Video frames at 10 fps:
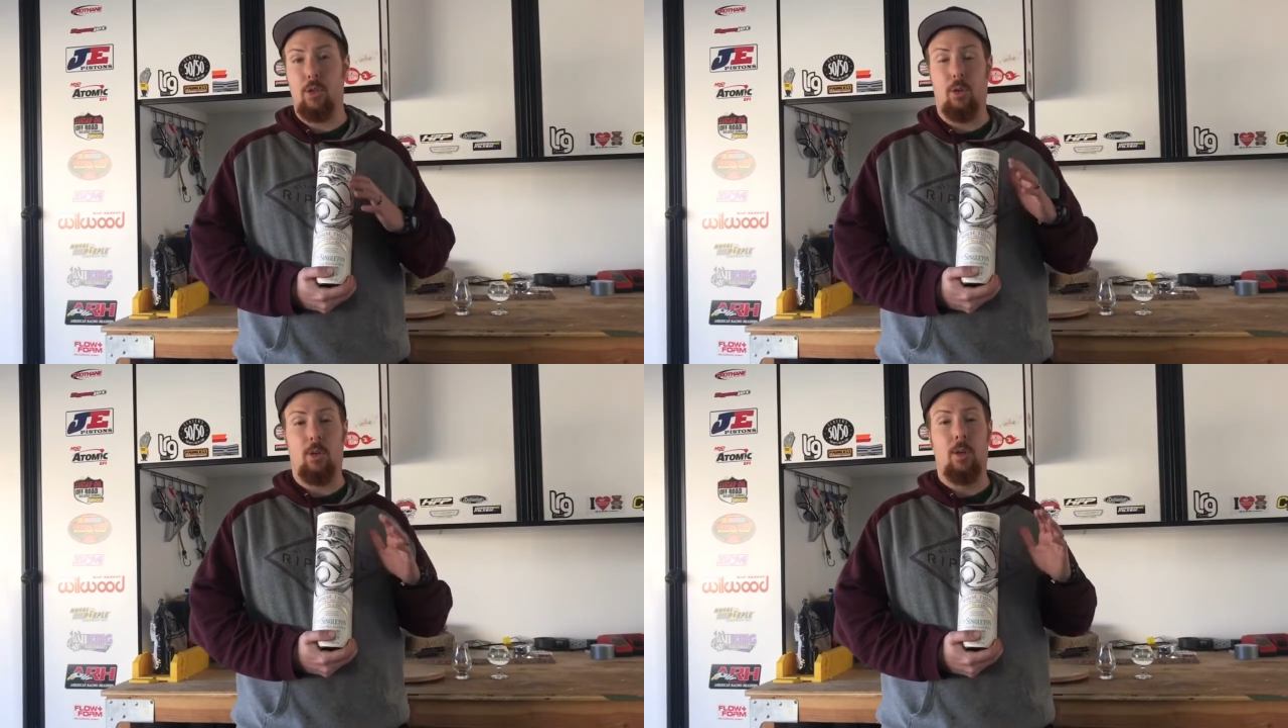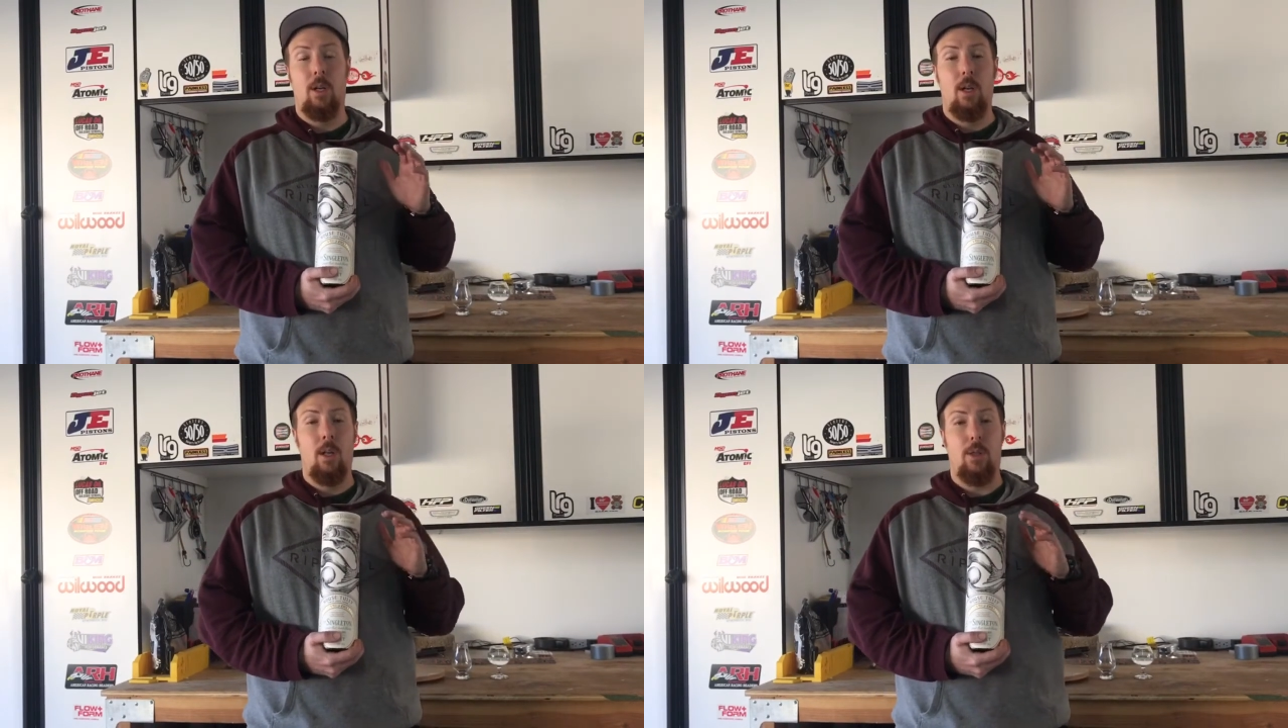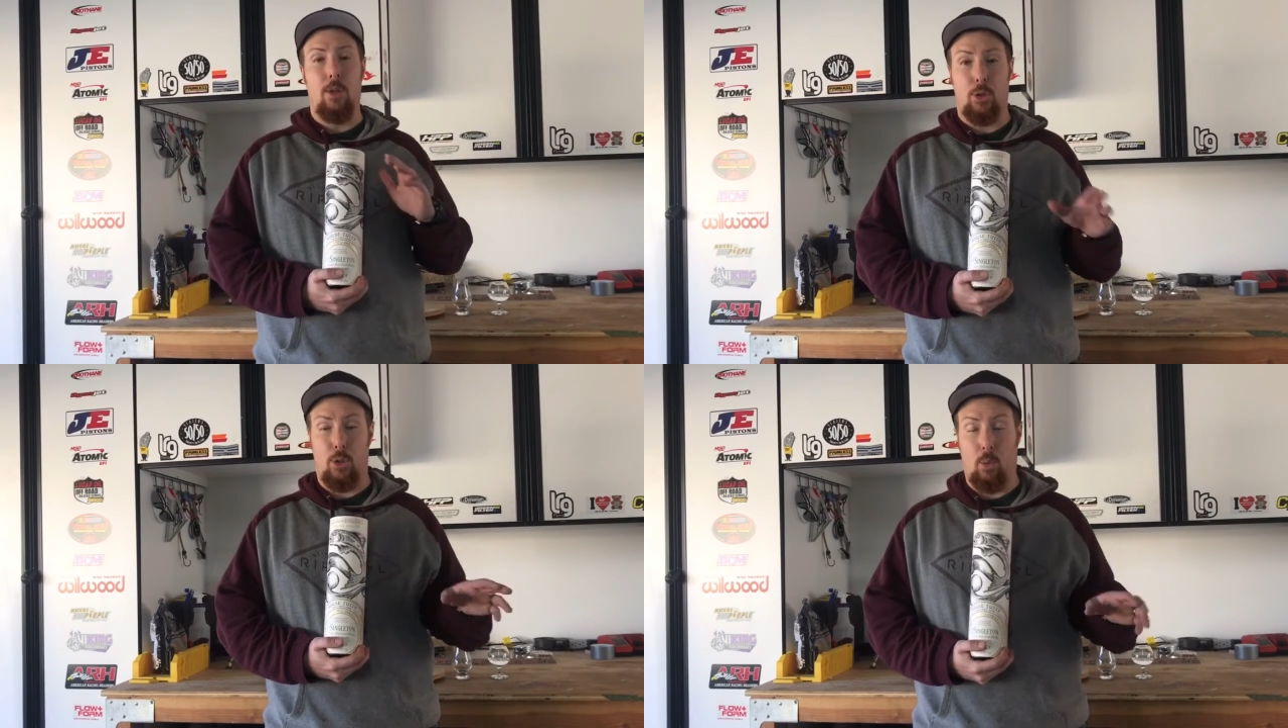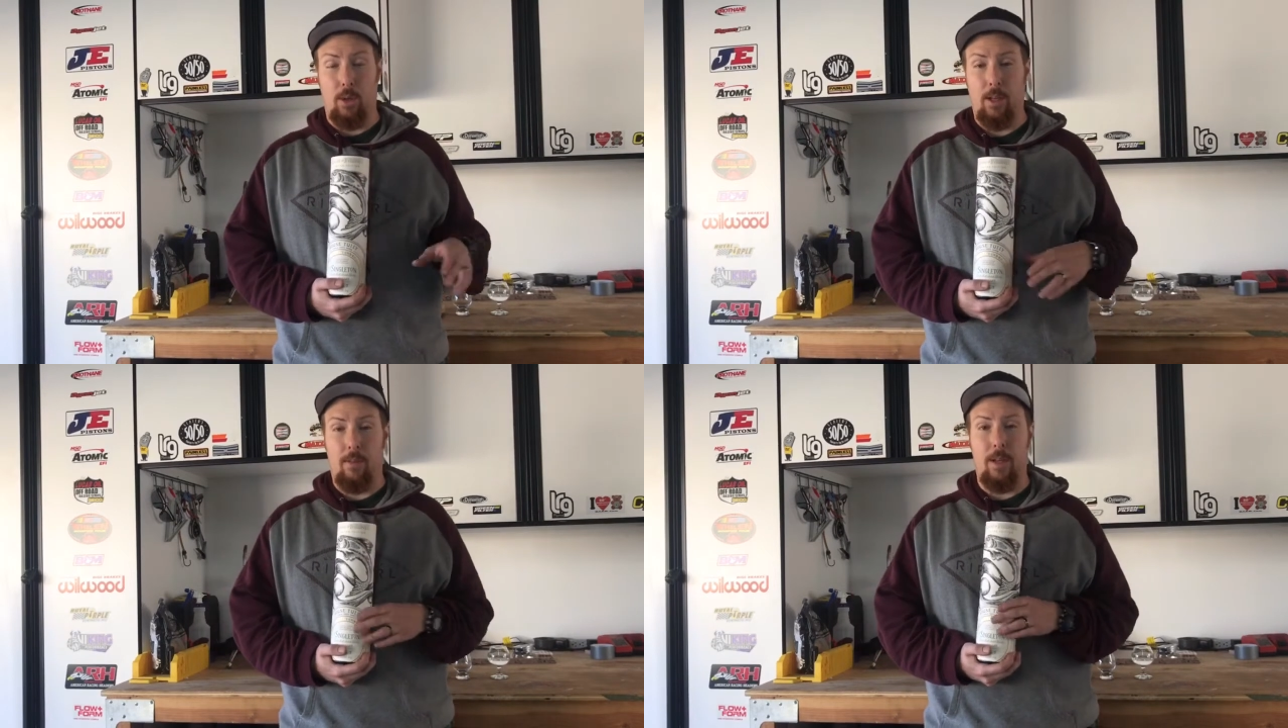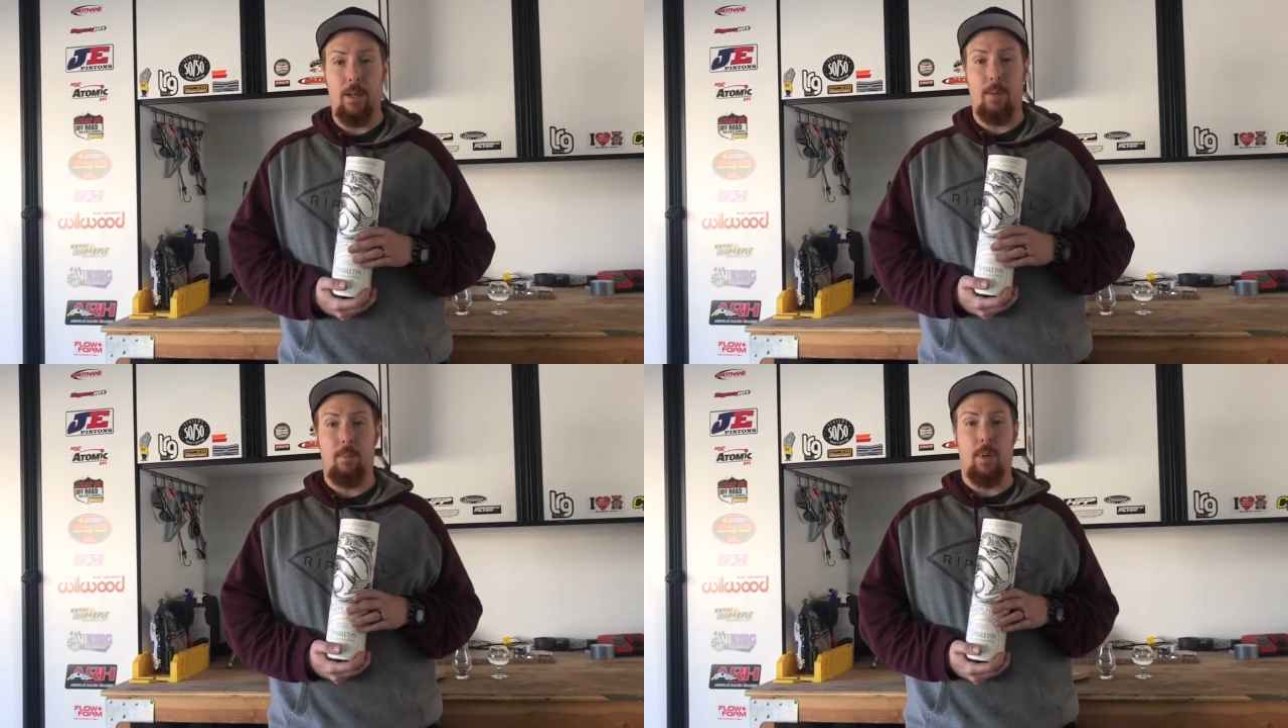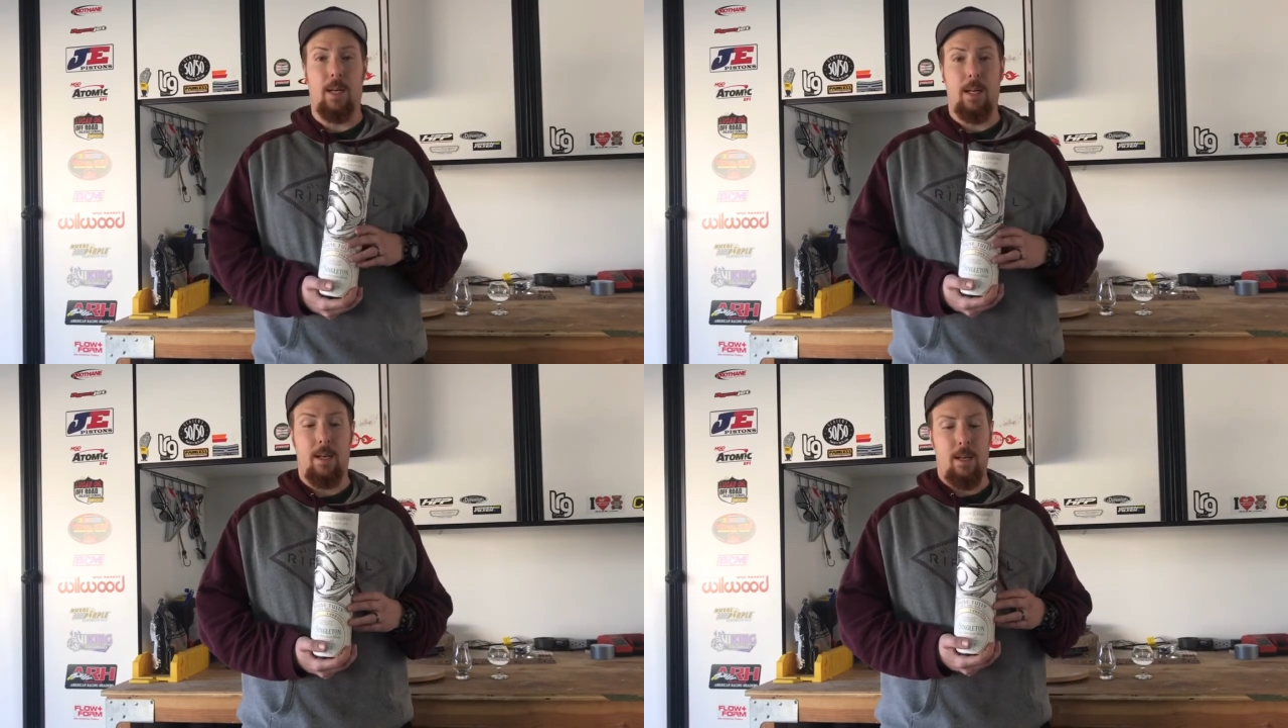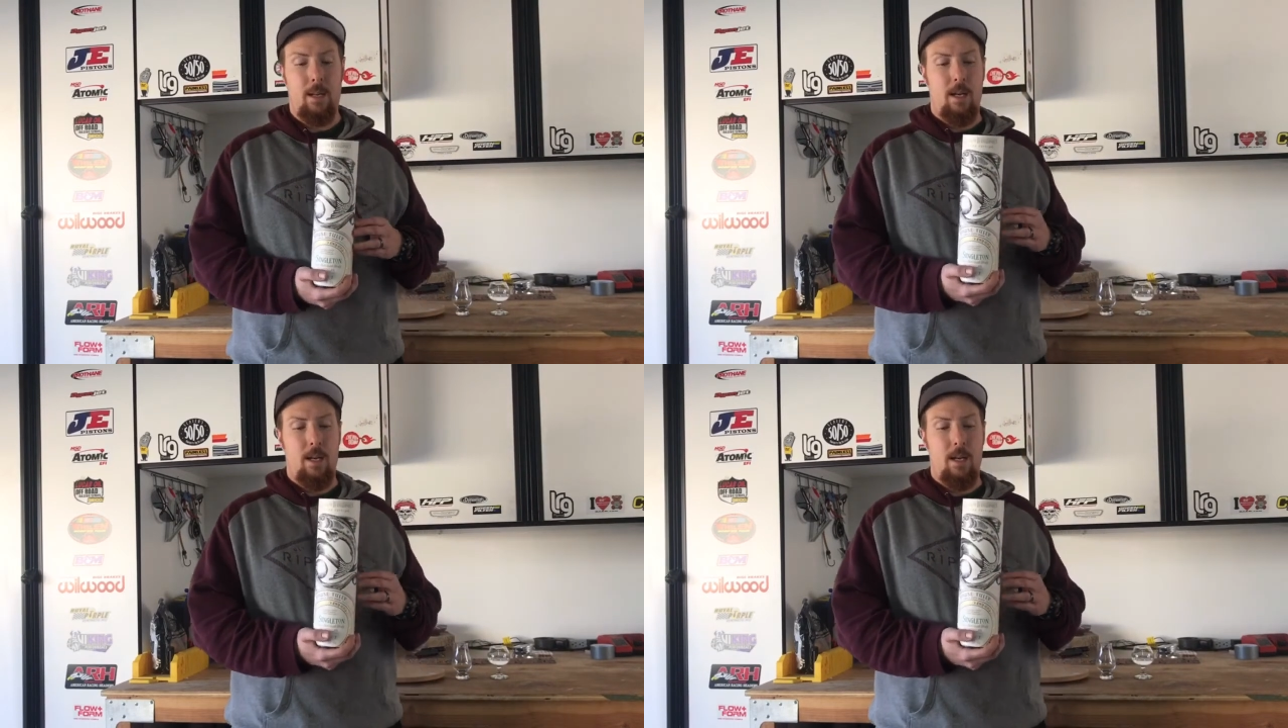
sure the story of it, but